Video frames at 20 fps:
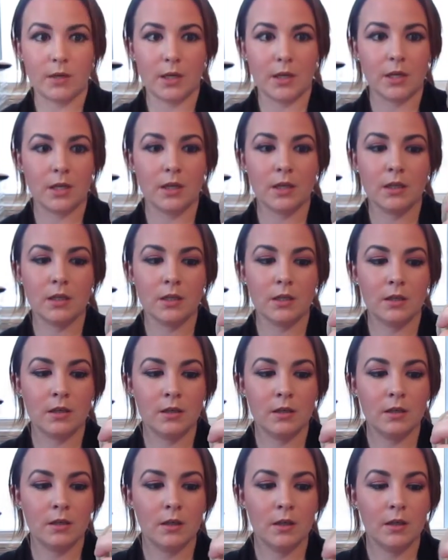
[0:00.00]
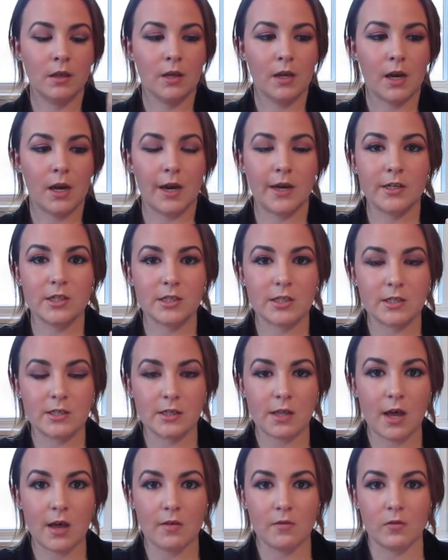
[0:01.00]
but I just
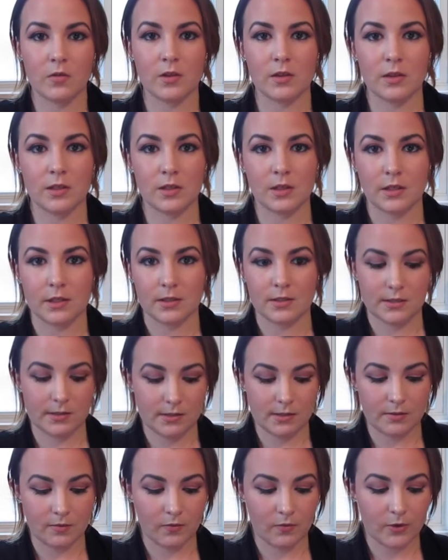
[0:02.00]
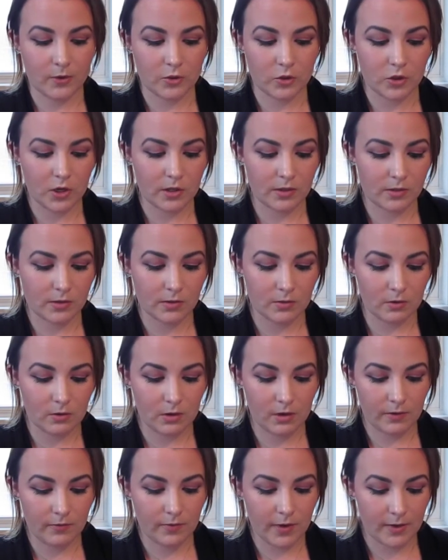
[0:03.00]
love these for
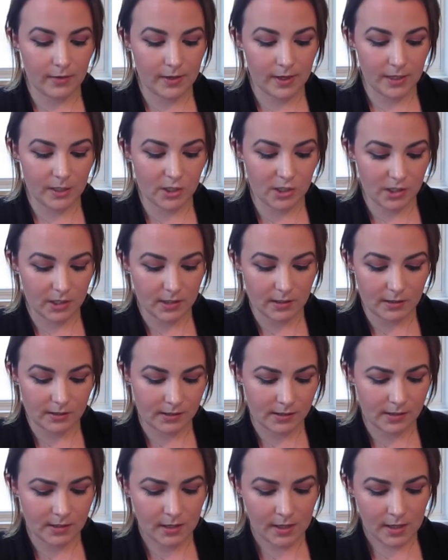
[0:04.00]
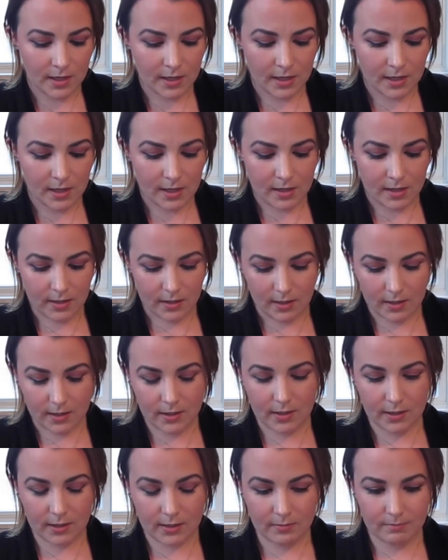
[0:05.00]
drugstore foundations.
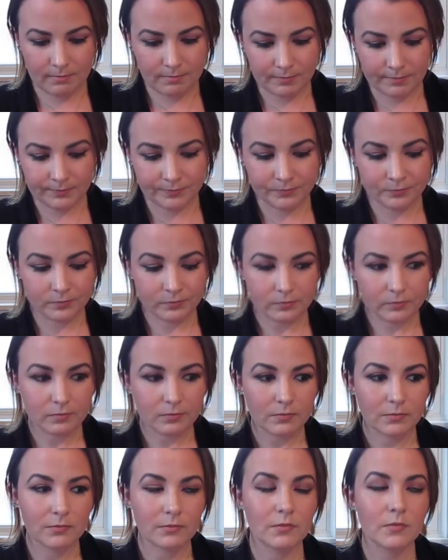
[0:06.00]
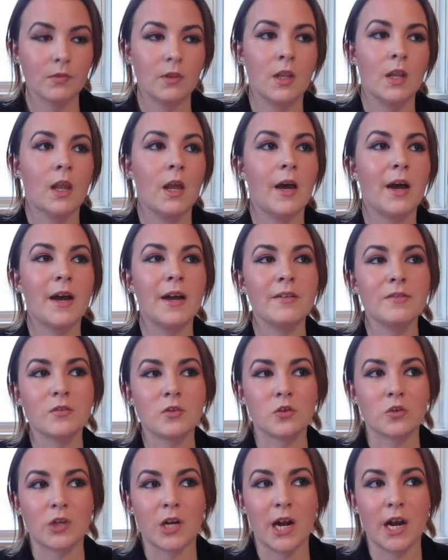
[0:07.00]
I've
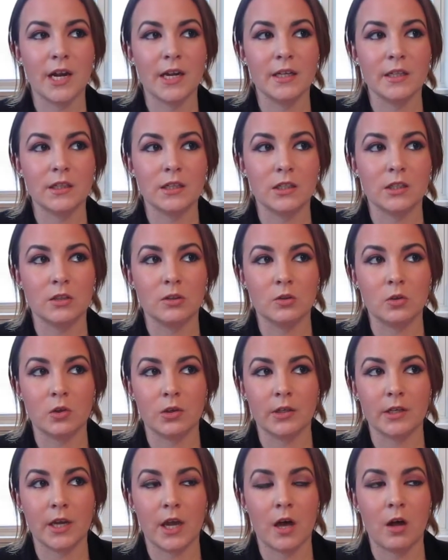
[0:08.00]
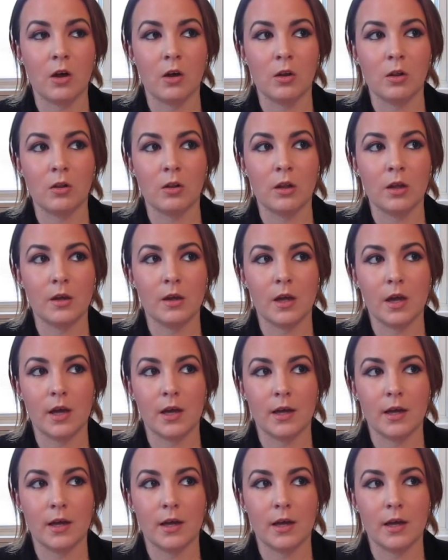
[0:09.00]
tried the L'Oreal,